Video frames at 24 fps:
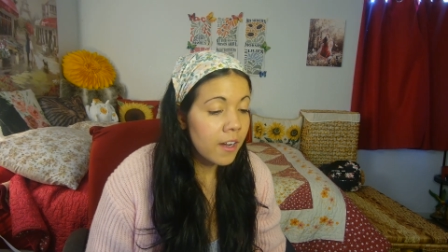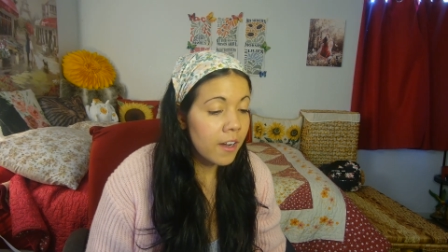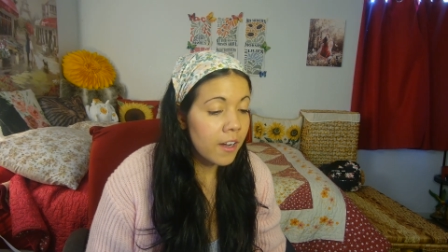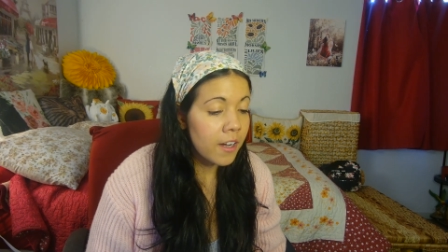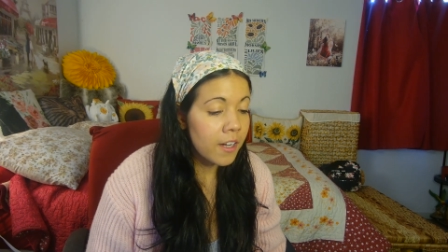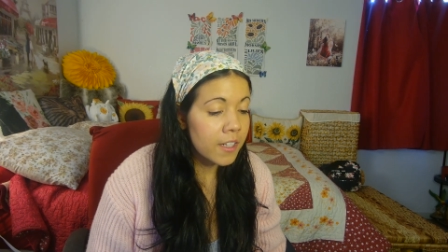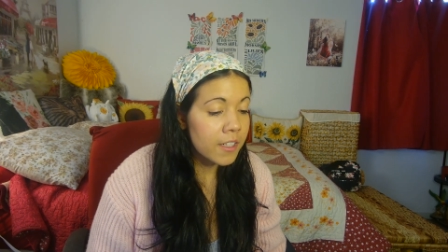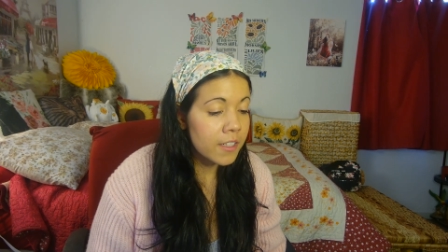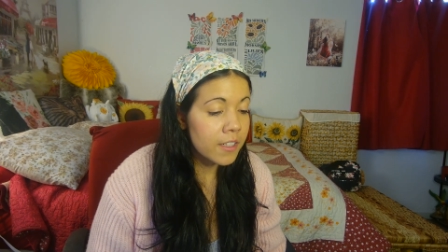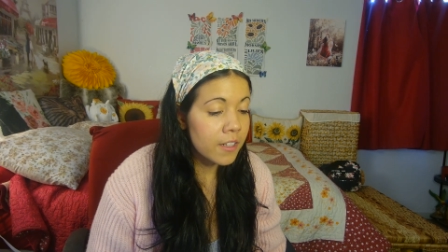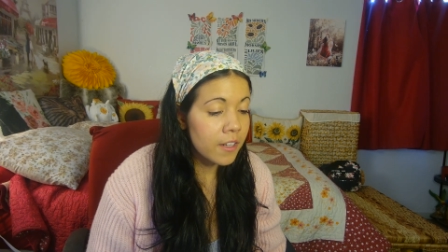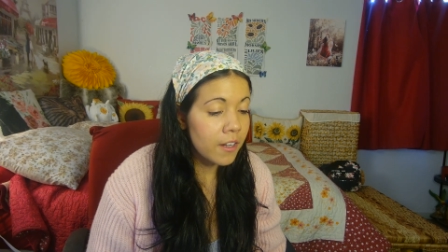
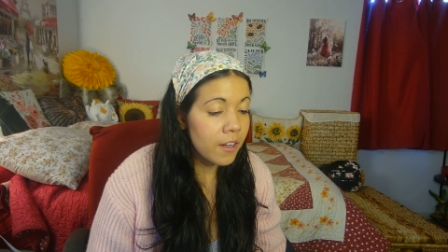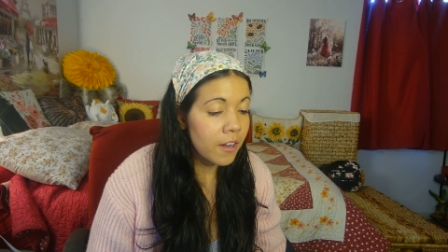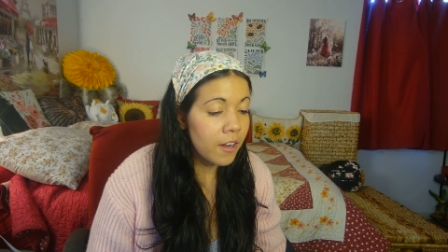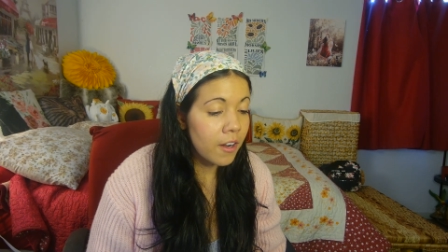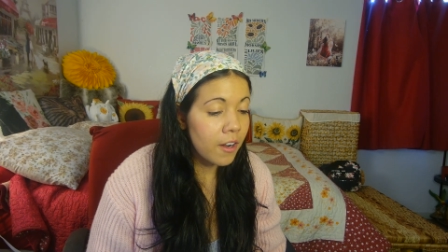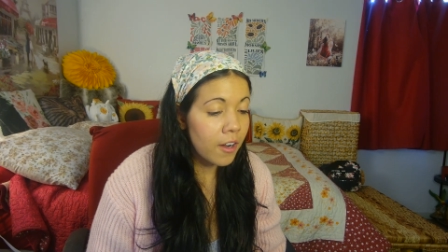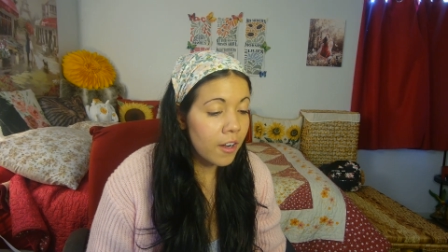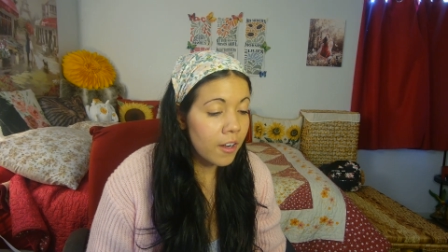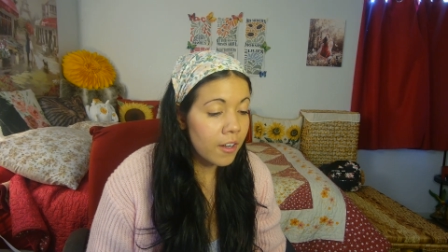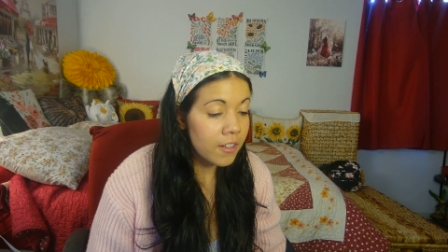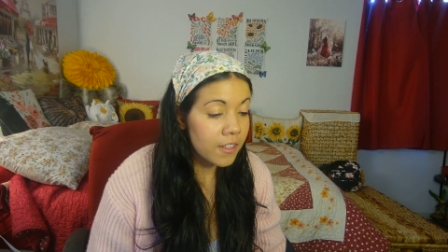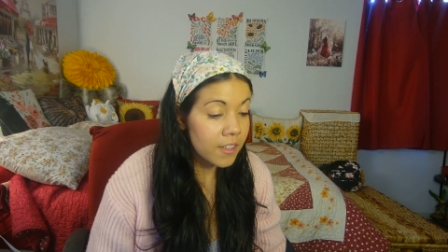on
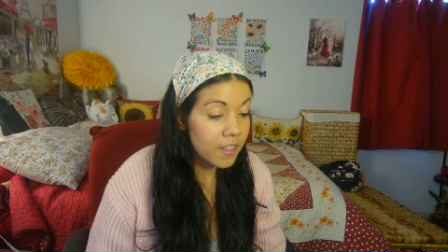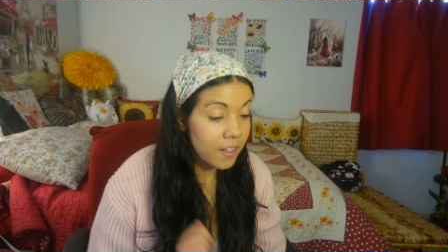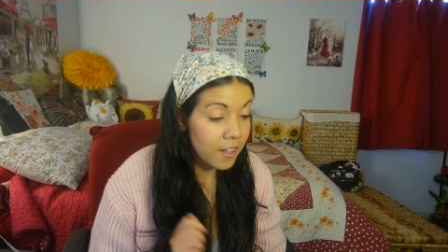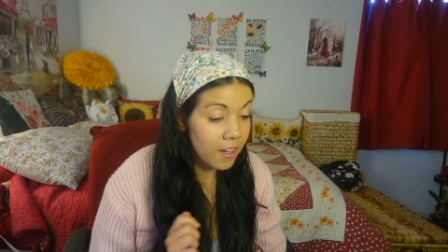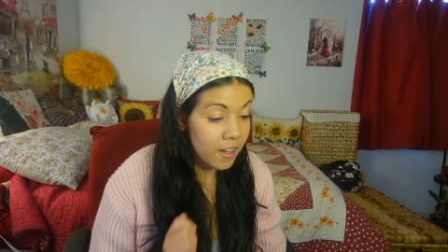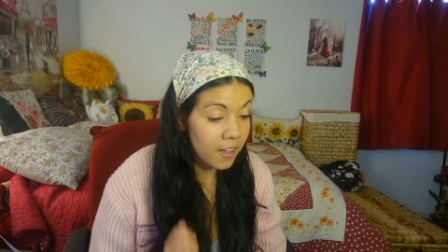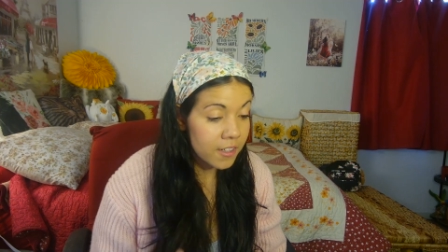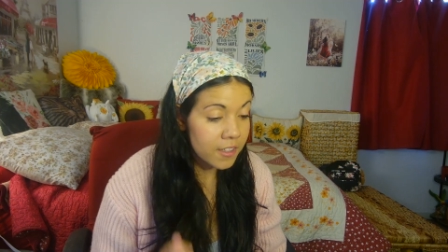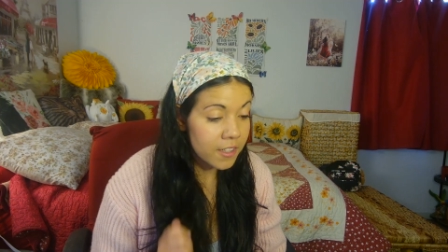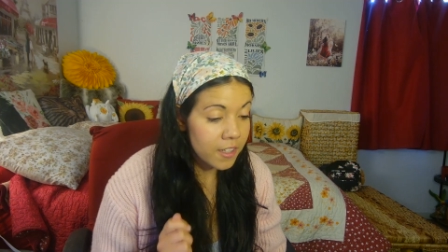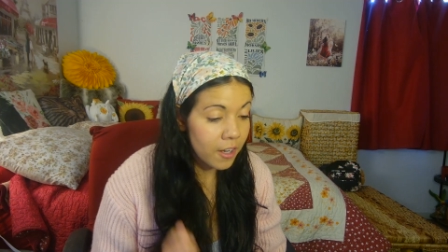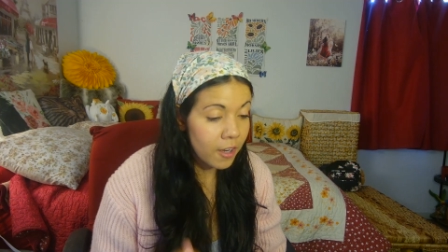
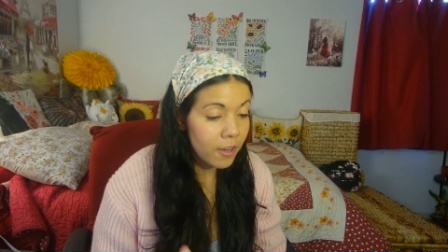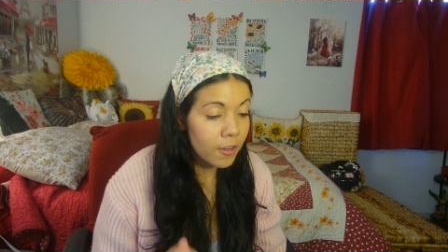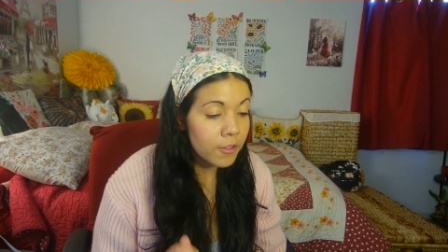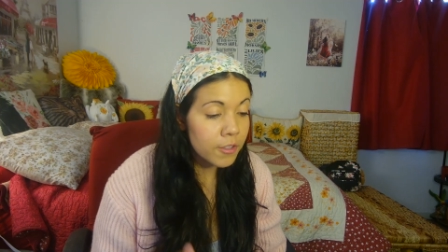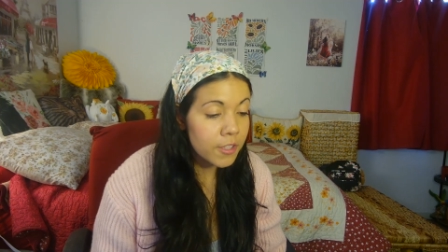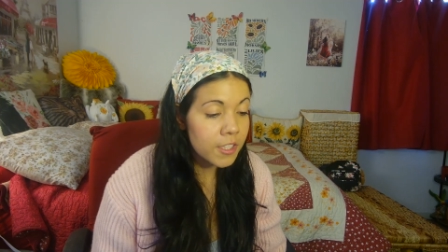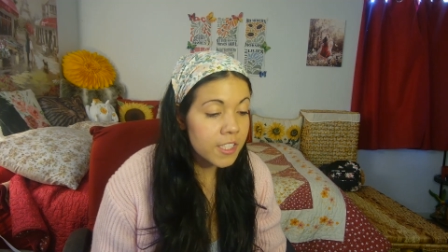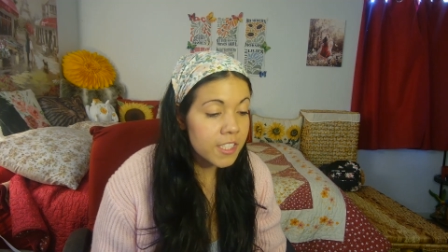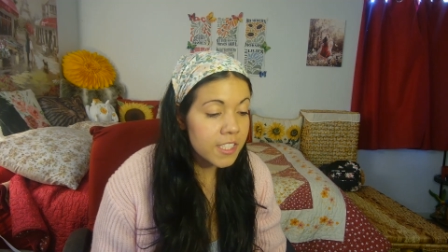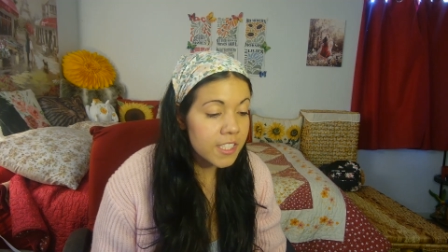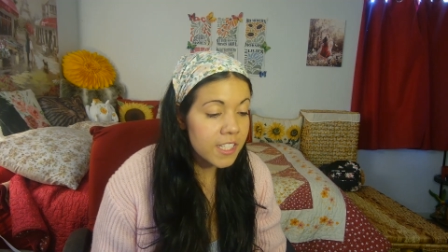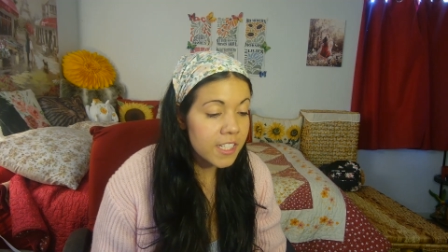on all
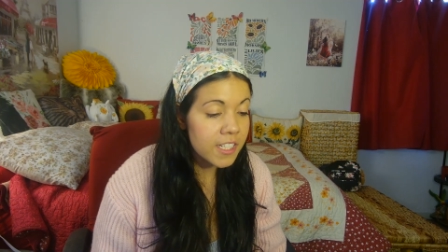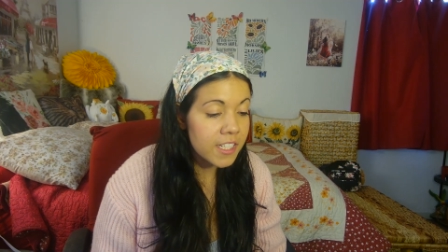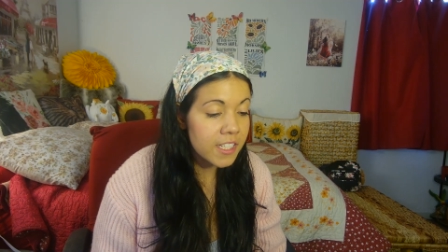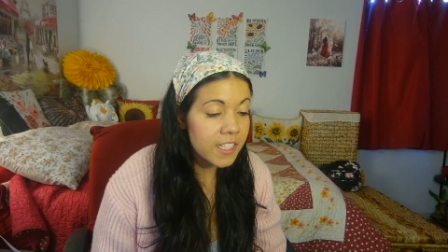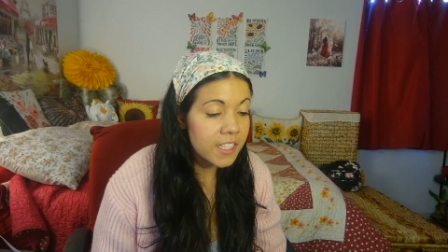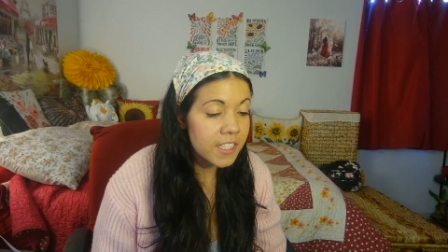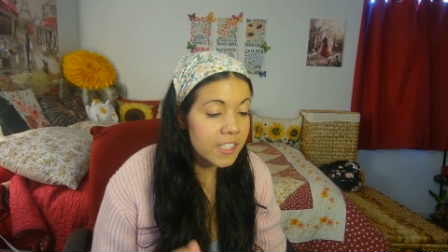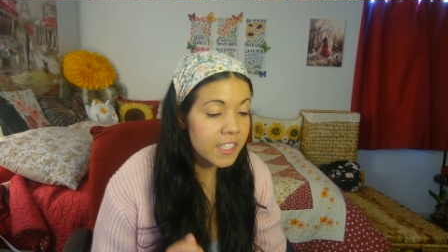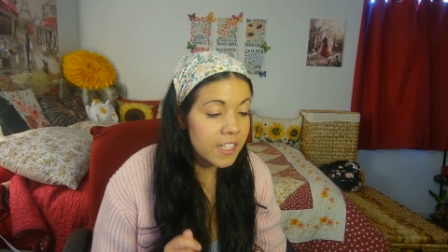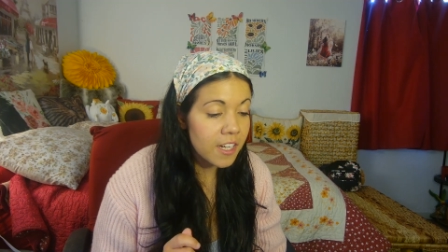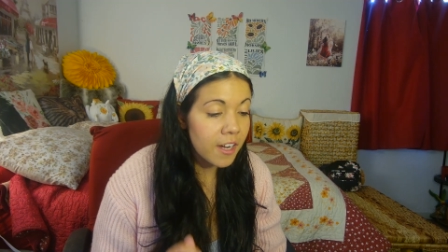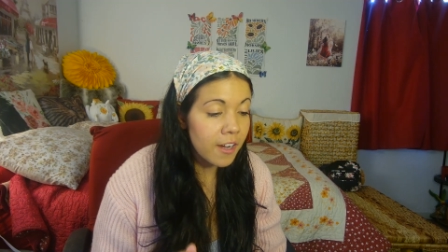the
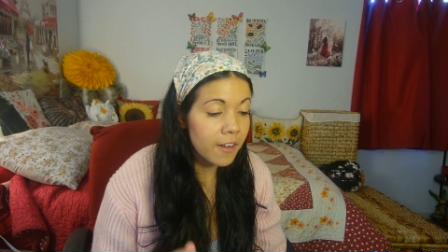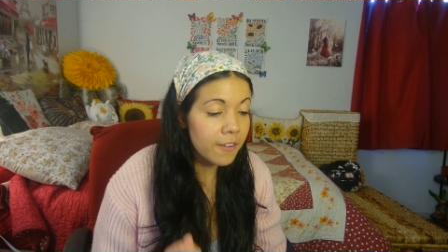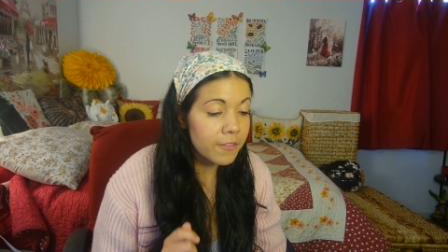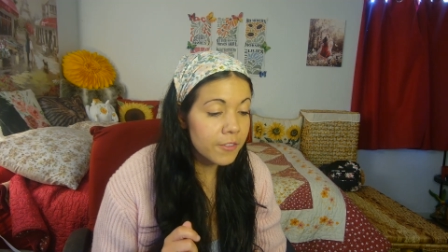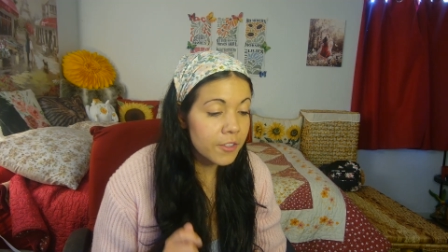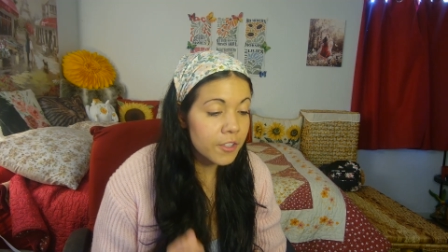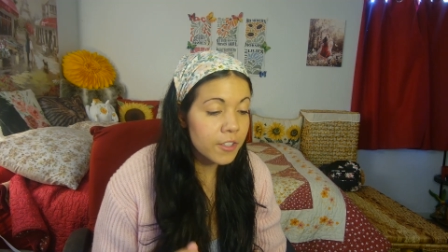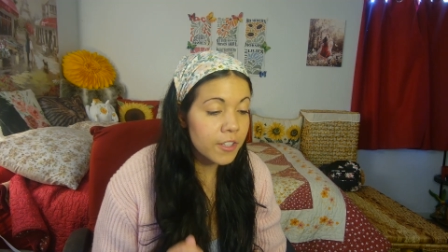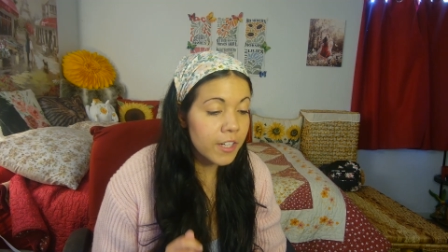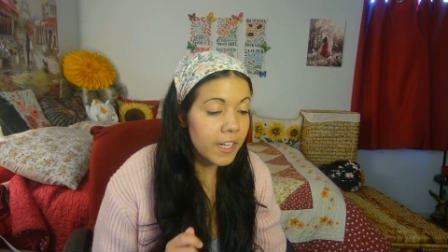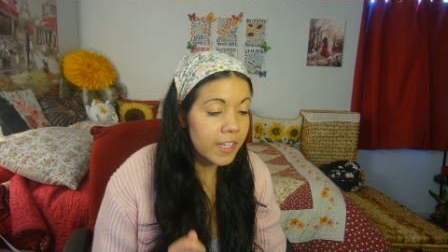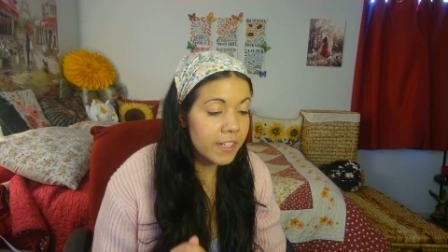cities of
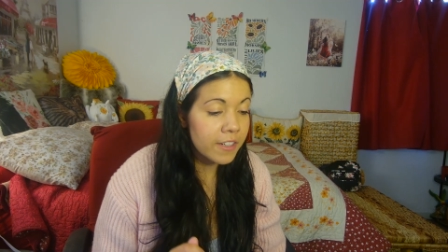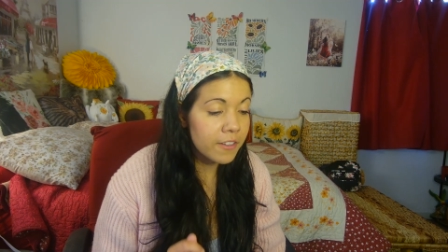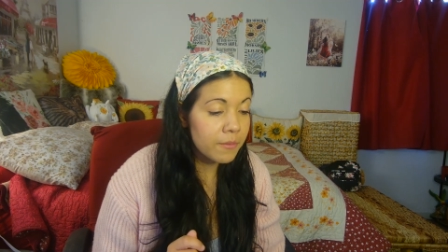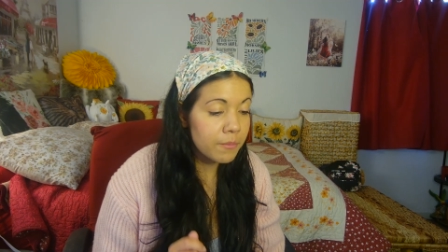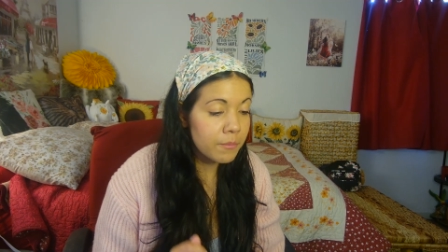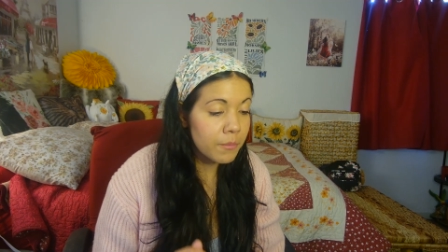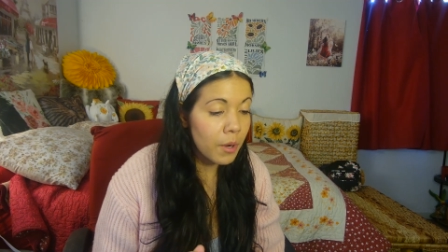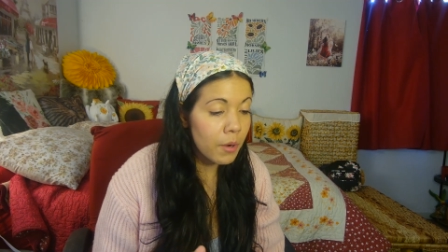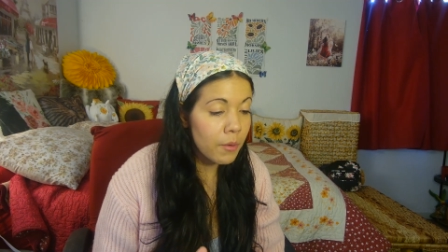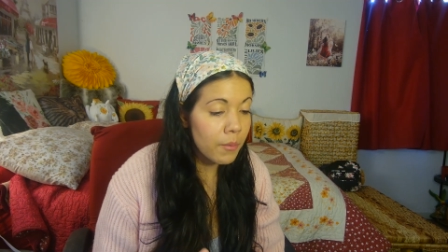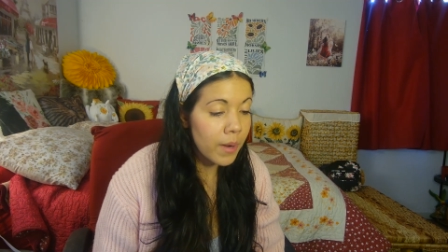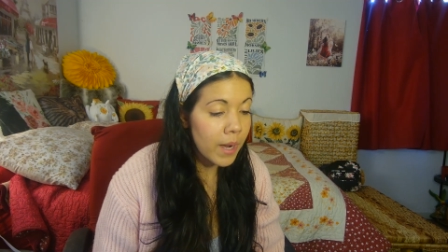the land of
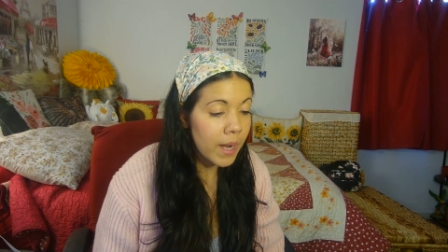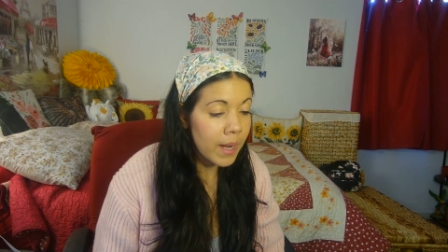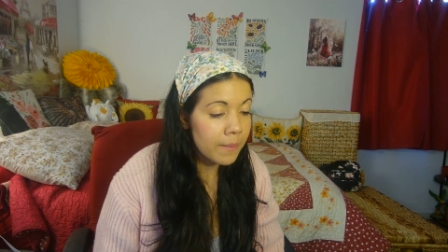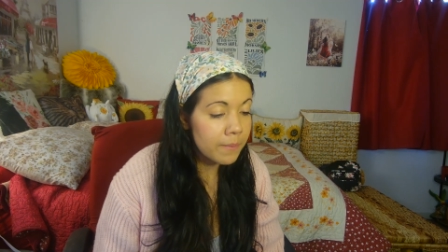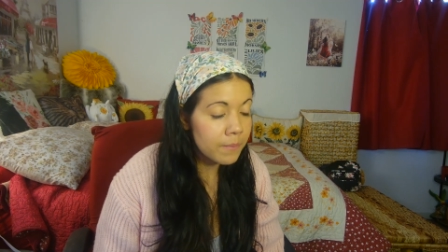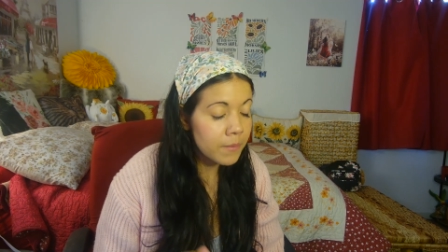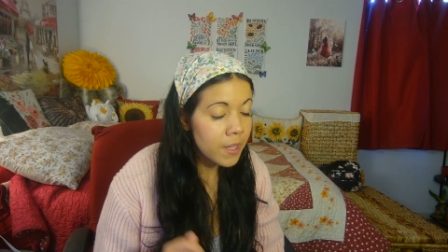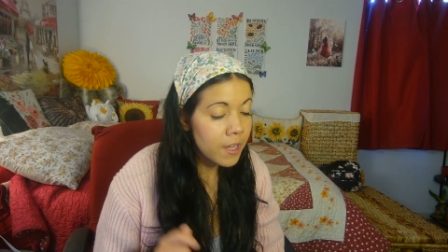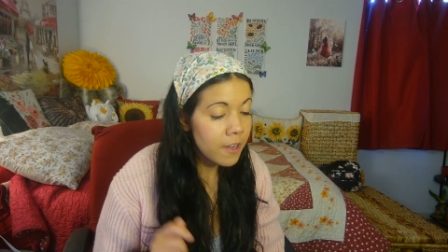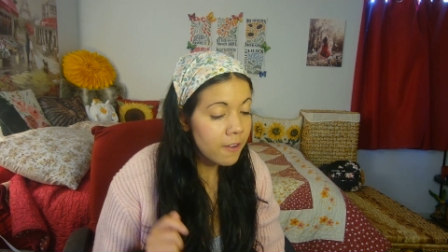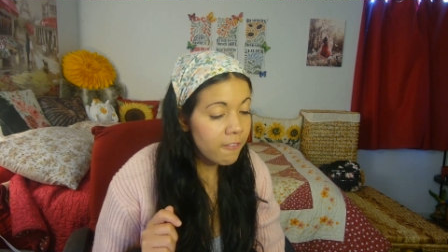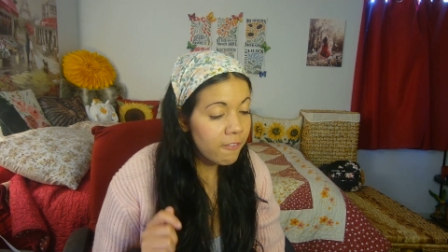Moab